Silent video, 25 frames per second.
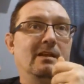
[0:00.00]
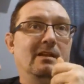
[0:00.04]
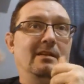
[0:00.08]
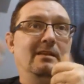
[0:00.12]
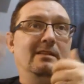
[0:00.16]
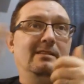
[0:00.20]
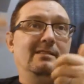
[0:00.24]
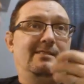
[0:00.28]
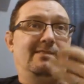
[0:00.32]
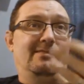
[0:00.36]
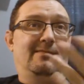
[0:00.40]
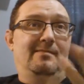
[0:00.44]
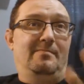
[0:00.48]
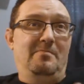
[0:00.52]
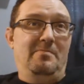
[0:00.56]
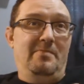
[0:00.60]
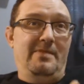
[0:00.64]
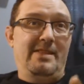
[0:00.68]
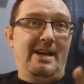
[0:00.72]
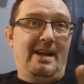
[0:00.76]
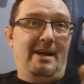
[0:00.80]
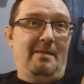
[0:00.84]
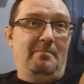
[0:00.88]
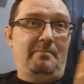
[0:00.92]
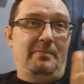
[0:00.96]
let's
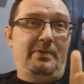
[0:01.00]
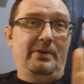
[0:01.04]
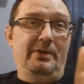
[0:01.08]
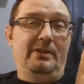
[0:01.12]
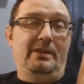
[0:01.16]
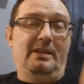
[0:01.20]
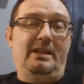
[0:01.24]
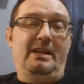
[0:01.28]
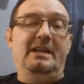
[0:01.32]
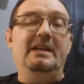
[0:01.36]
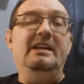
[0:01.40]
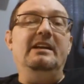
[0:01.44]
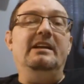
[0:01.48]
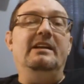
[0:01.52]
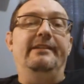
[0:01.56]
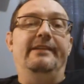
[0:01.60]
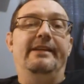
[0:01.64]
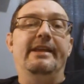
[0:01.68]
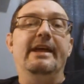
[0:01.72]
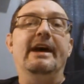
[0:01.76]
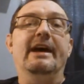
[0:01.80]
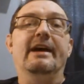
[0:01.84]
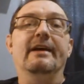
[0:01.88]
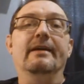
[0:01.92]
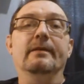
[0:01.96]
not put the kids
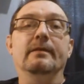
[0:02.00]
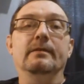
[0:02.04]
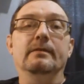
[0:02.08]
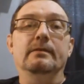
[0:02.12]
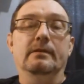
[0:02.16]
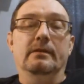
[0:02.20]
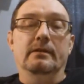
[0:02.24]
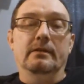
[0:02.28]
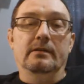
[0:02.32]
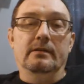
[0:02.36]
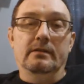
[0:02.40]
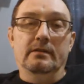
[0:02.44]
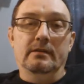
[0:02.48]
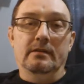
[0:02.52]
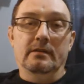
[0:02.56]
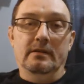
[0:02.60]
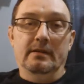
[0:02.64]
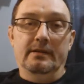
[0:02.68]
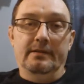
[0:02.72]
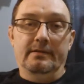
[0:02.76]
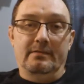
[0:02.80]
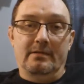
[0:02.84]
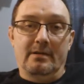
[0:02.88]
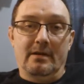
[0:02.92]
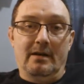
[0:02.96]
down.
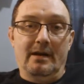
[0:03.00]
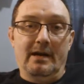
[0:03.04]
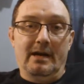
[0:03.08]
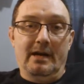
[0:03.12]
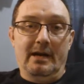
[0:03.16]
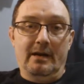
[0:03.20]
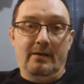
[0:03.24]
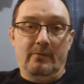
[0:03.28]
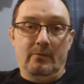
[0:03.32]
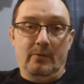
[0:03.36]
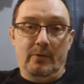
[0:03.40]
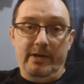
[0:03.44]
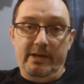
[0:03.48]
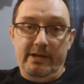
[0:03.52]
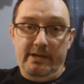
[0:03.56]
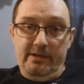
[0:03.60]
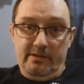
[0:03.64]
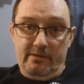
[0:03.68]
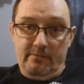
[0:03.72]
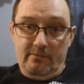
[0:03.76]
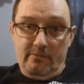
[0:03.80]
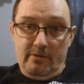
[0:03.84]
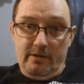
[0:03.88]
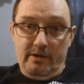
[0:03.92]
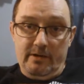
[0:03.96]
Let's try to
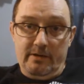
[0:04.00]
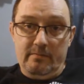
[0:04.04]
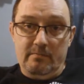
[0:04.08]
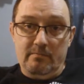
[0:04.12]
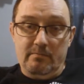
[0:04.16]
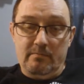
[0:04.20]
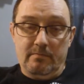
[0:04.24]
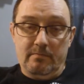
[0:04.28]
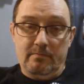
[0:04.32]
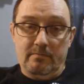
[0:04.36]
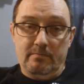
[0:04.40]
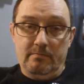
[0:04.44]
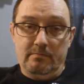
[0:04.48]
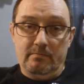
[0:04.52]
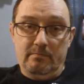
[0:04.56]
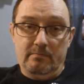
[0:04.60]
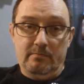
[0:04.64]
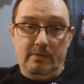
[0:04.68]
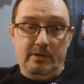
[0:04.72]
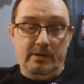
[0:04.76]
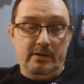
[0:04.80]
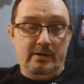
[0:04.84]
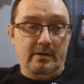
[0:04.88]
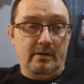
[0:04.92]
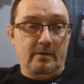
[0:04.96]
reason with them.
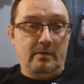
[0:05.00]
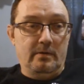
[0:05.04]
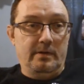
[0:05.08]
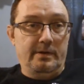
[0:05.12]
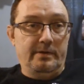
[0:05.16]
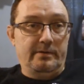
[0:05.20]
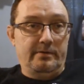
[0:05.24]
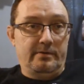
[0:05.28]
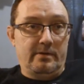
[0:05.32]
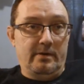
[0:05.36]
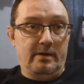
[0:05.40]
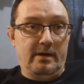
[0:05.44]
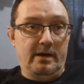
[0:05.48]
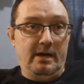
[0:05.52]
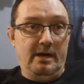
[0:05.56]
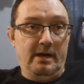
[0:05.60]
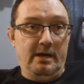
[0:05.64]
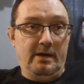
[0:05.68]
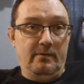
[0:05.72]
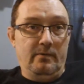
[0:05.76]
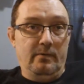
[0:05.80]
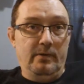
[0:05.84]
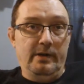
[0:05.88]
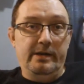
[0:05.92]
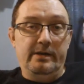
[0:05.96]
Let's
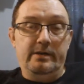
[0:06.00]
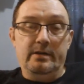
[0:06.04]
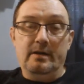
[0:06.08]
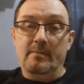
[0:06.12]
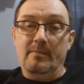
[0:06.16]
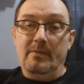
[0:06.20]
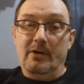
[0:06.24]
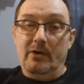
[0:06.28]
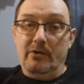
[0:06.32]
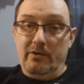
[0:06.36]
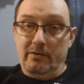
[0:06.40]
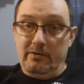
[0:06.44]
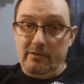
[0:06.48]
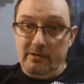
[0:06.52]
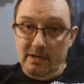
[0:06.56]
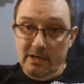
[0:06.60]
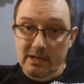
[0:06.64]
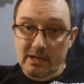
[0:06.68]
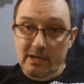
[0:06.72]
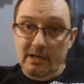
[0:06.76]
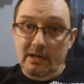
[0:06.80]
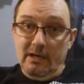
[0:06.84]
try to reach them on